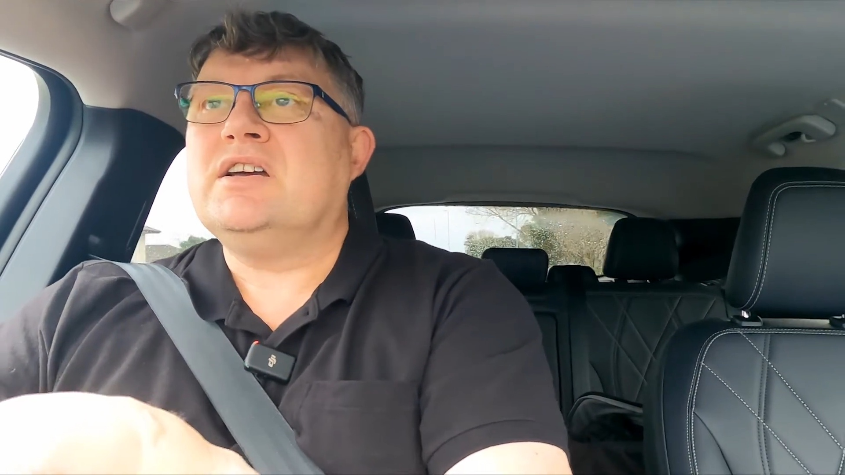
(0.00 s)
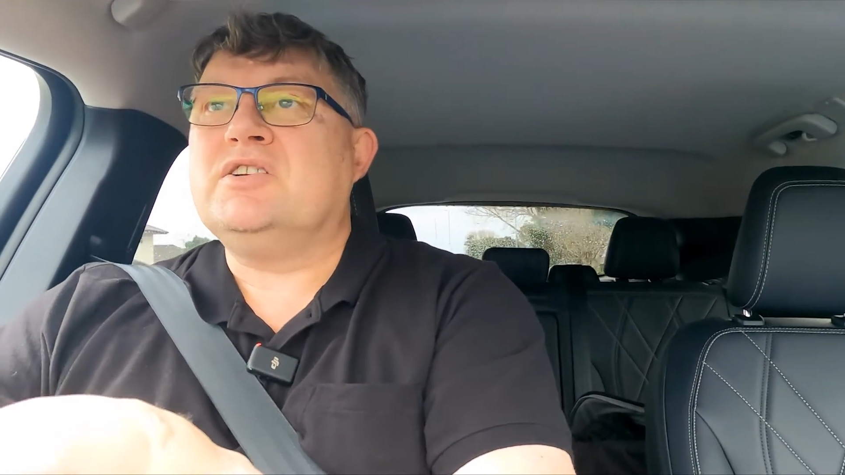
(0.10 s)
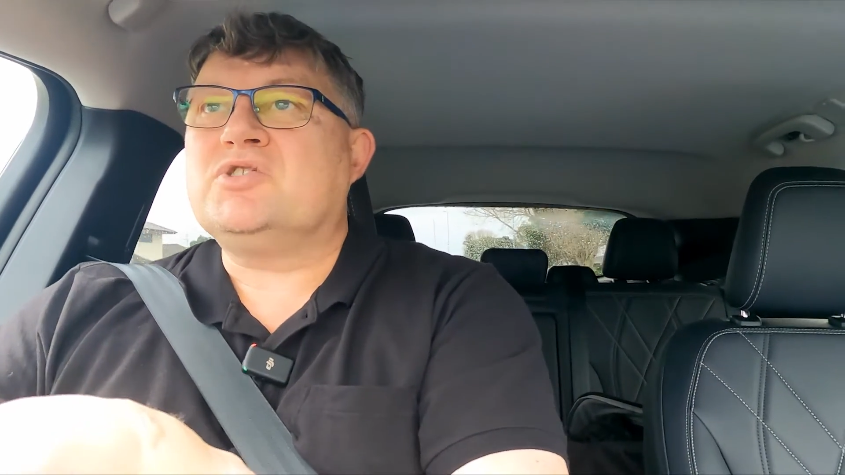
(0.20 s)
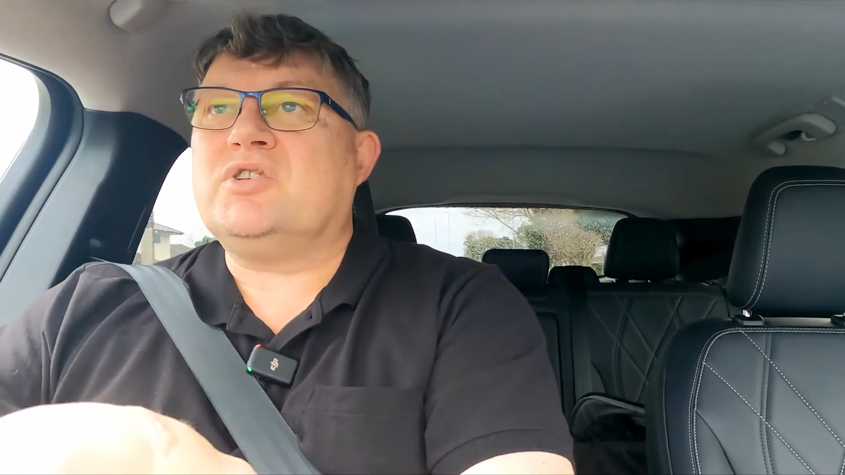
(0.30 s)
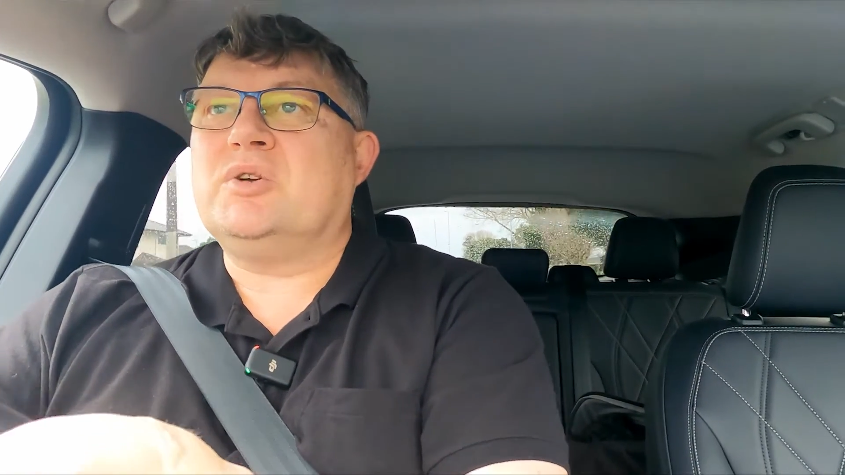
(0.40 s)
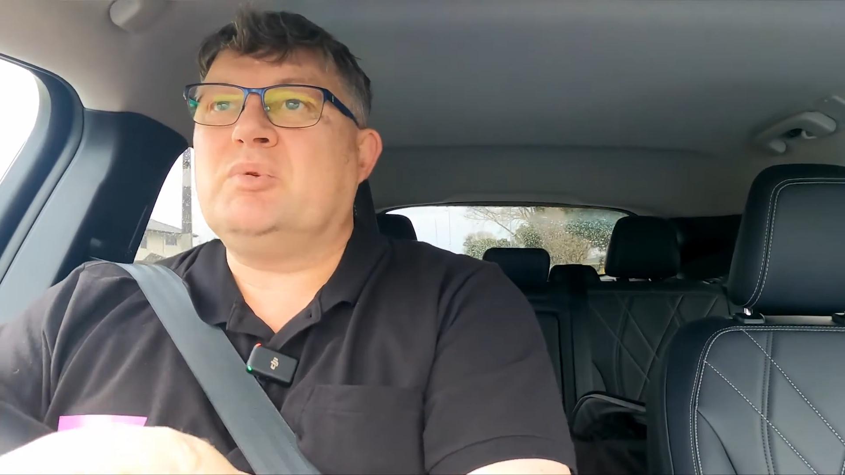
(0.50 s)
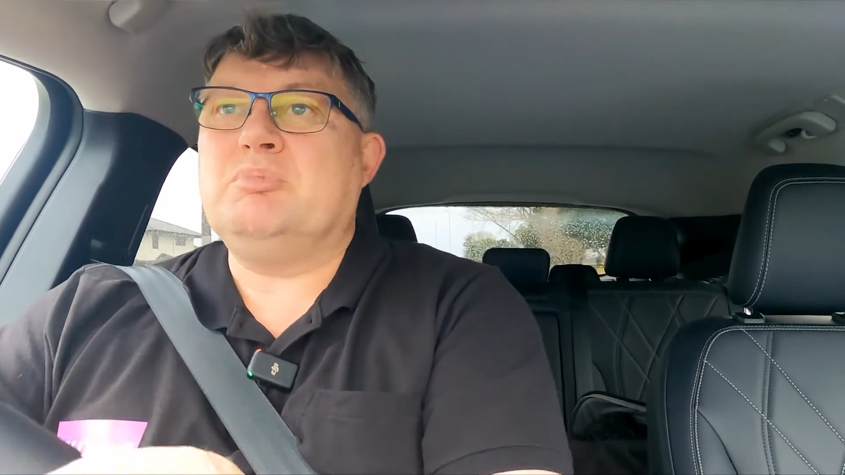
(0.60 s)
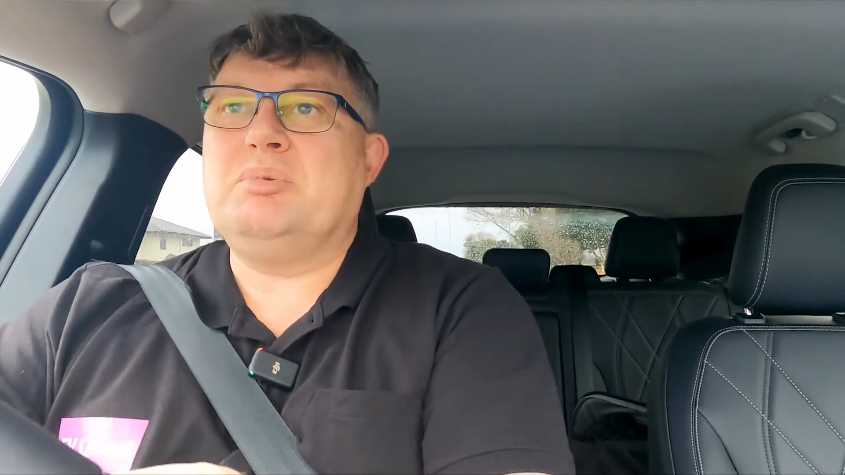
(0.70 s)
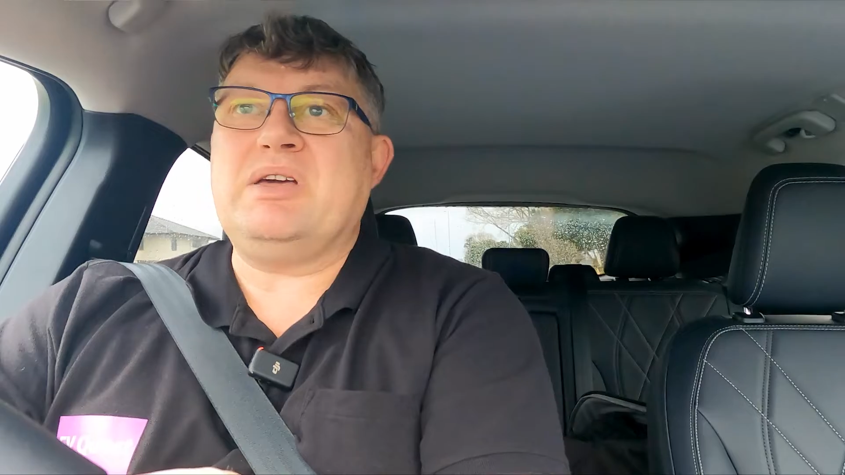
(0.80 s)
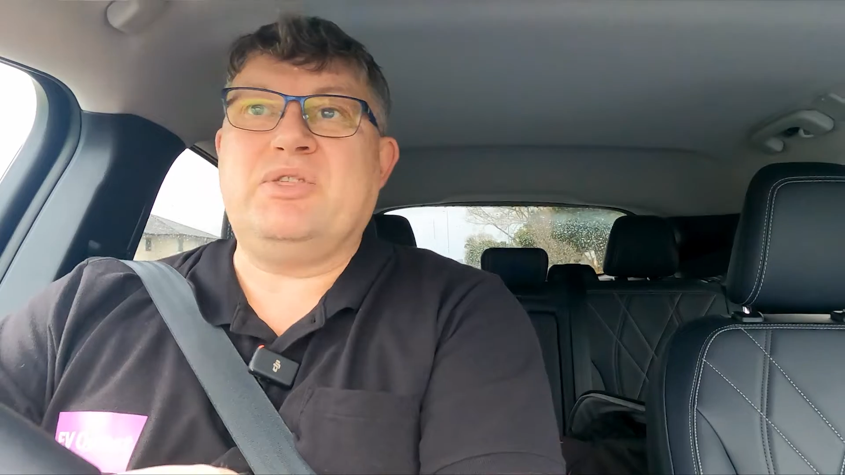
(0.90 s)
and trying to
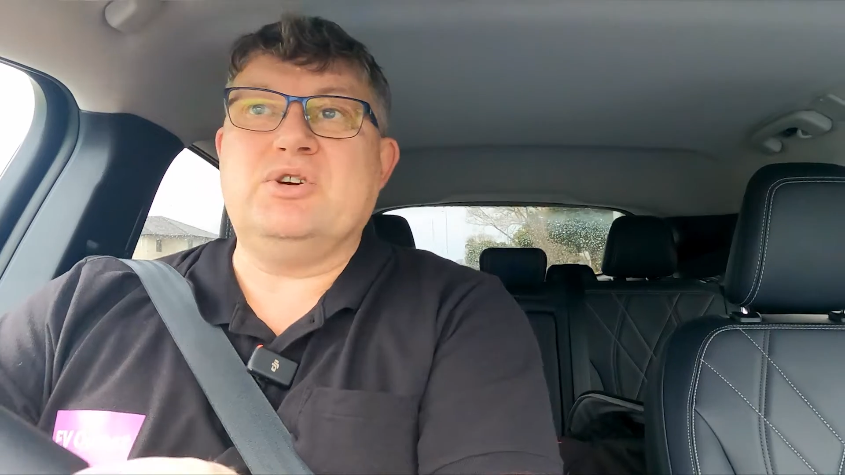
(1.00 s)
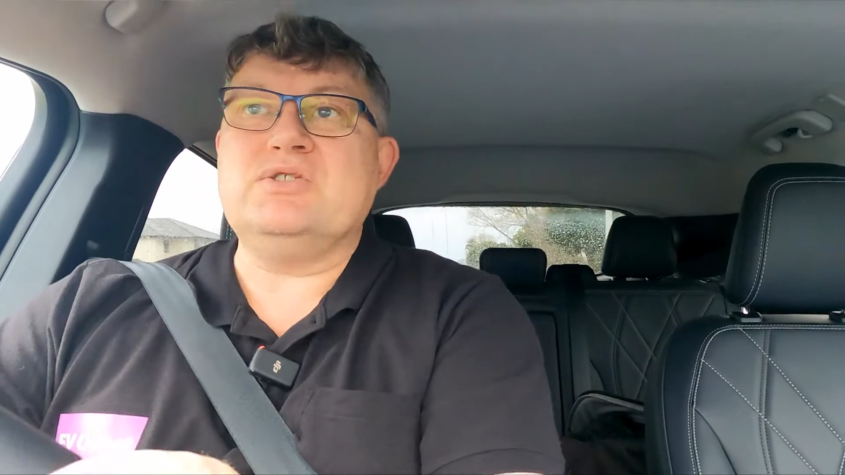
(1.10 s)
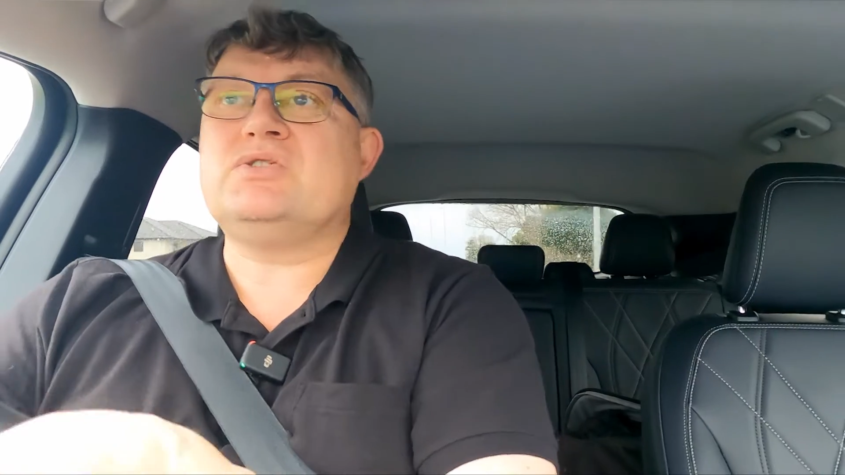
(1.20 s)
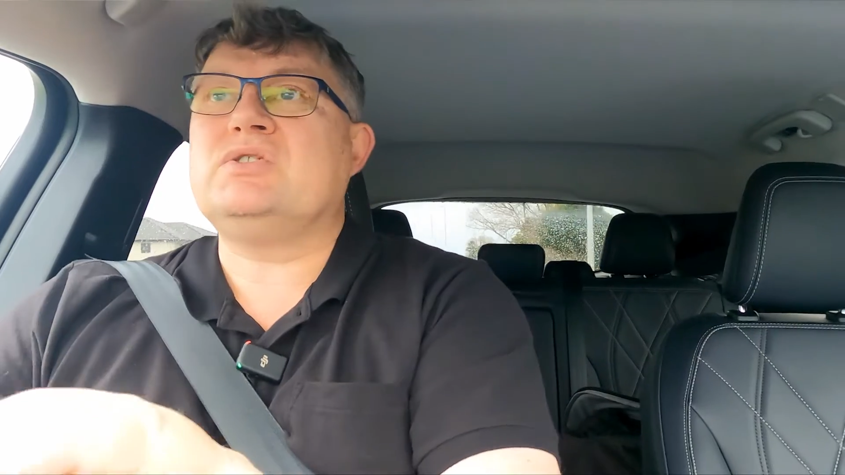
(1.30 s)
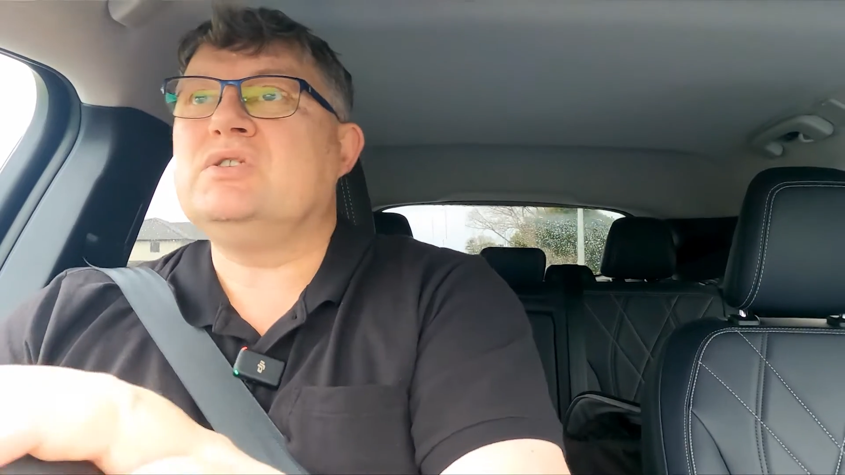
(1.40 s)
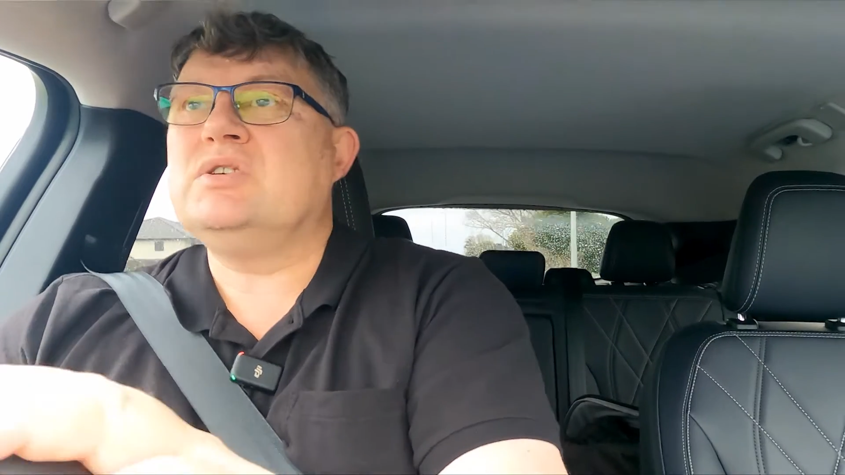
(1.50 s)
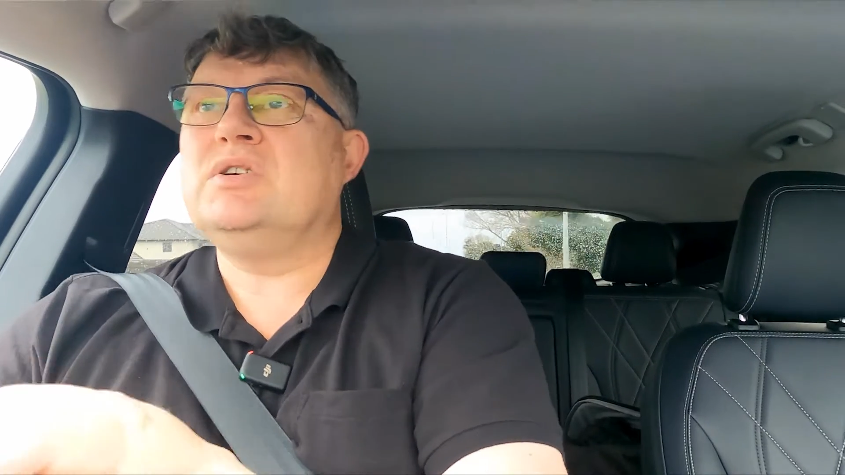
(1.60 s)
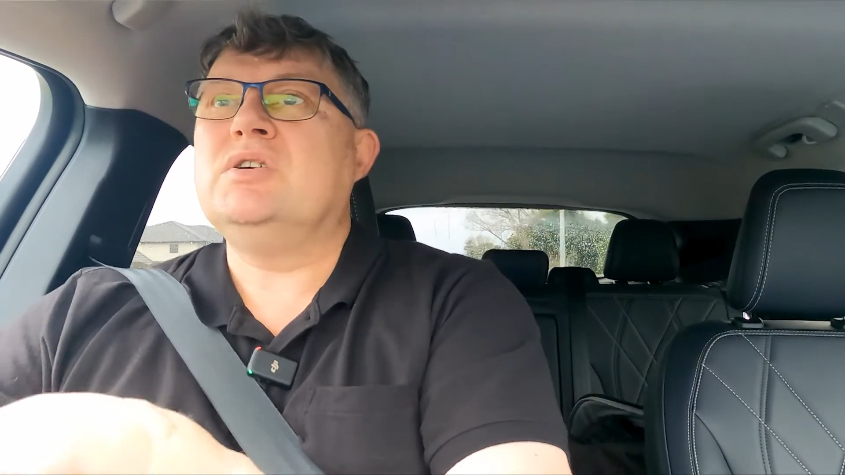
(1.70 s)
win Bathurst.